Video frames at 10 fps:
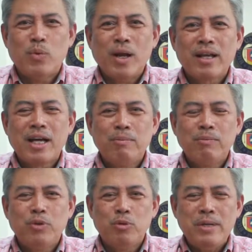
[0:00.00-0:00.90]

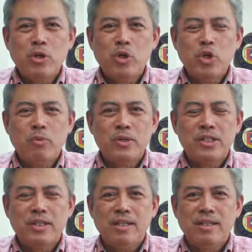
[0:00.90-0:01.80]
Welcome to Bicol
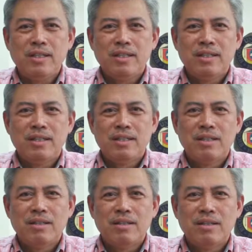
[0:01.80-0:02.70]
University,
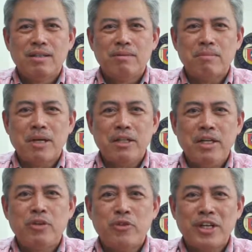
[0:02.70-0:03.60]
my
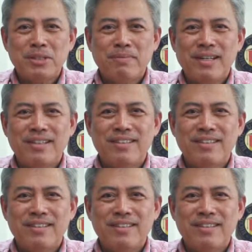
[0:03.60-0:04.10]
dear freshmen.